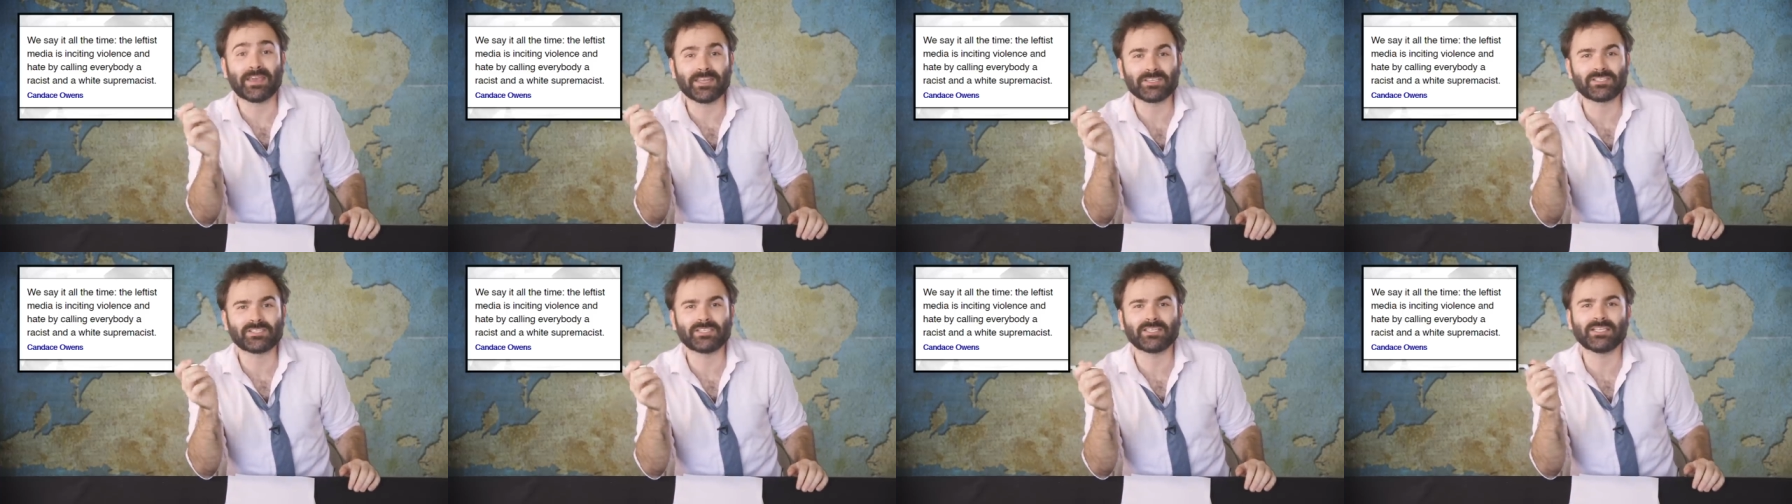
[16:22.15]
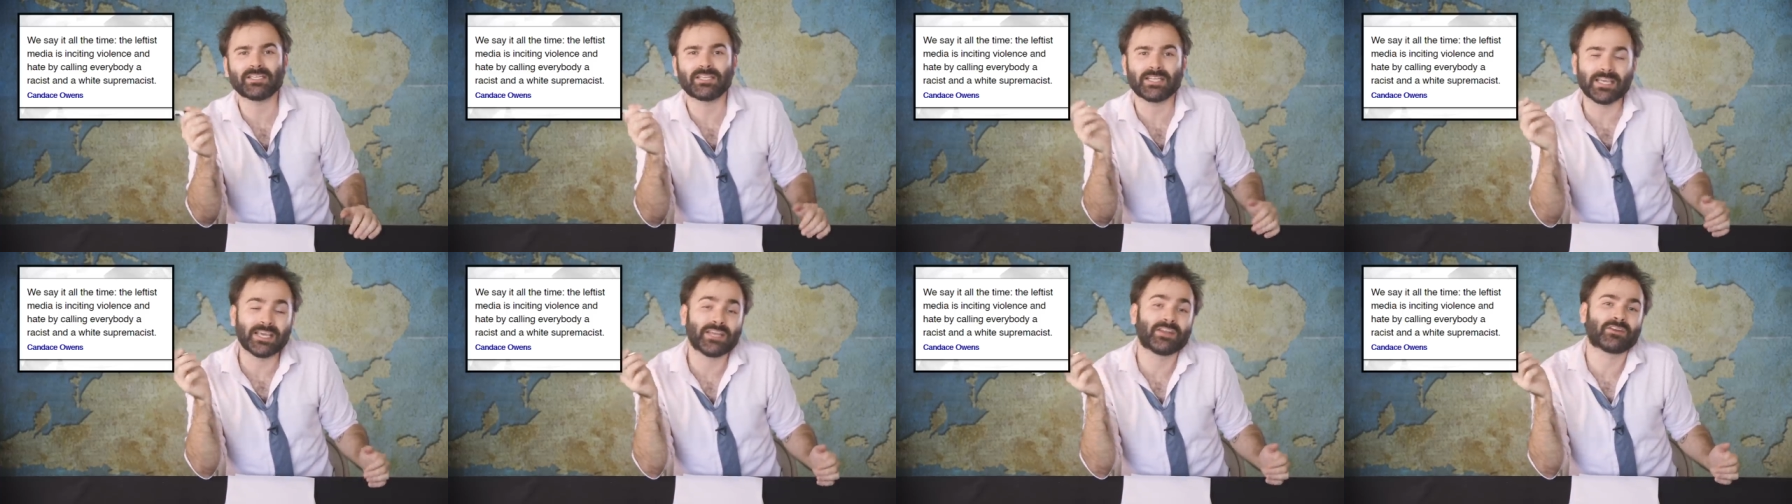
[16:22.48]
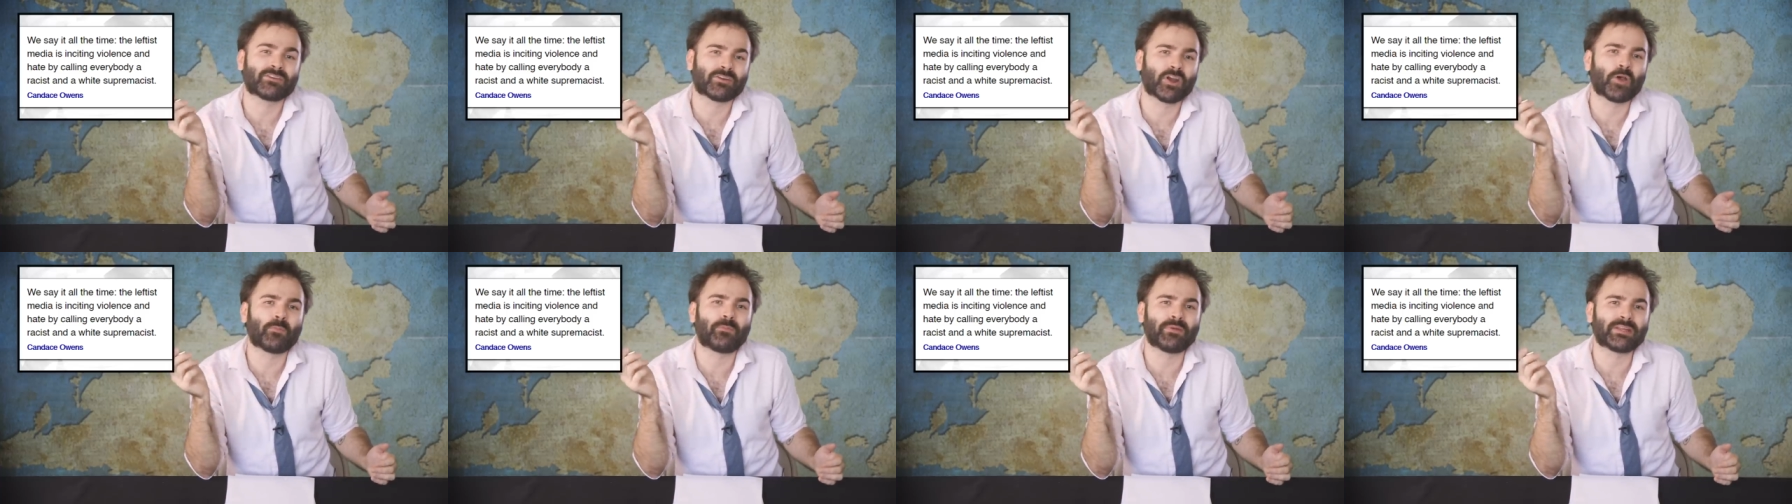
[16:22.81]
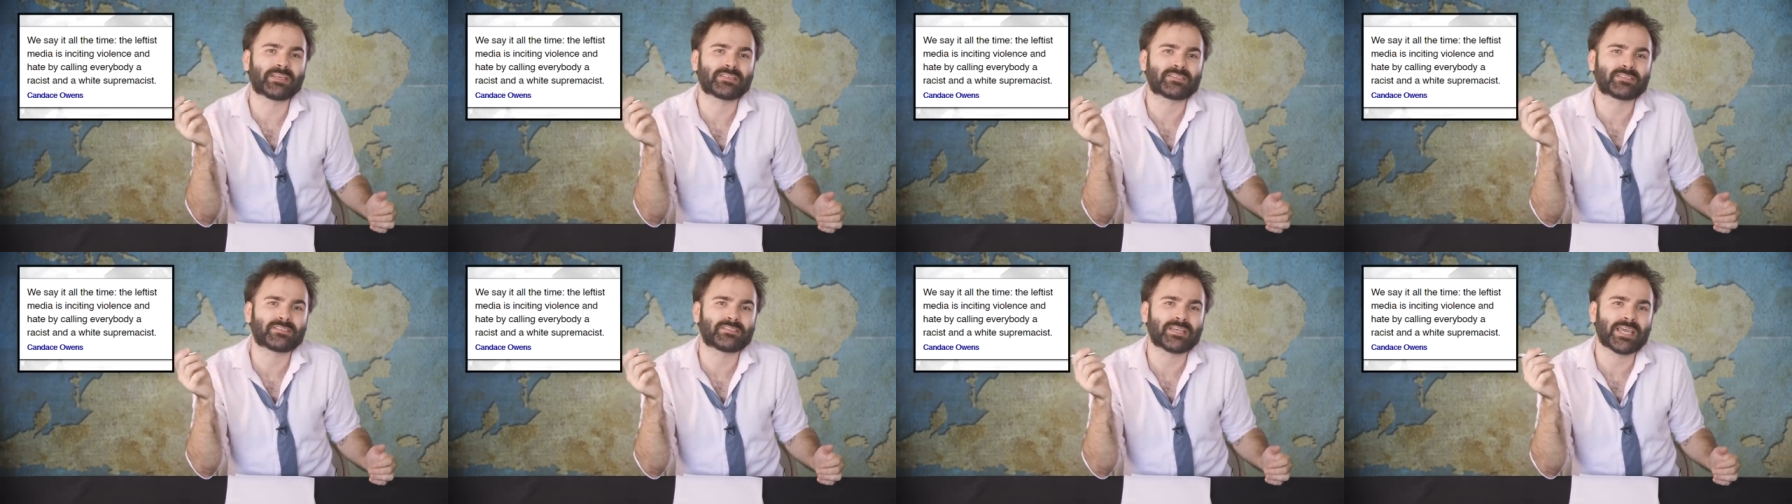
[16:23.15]
mentioned it in her
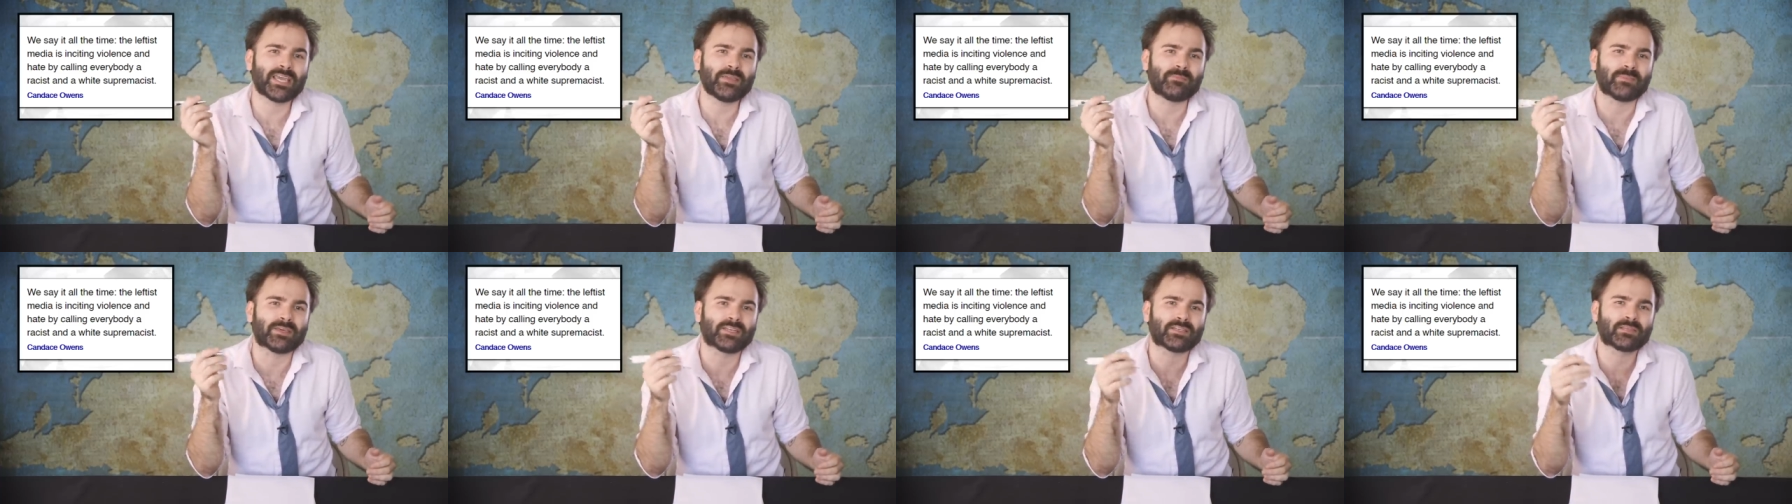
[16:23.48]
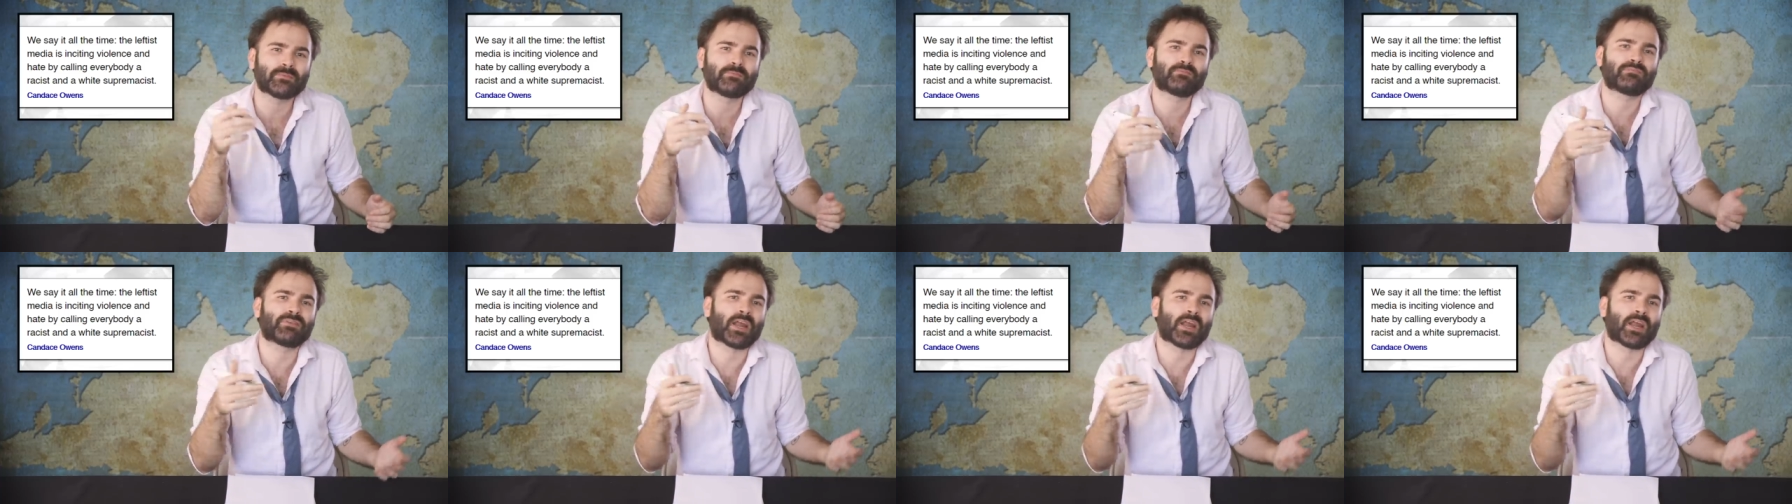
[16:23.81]
opening statement.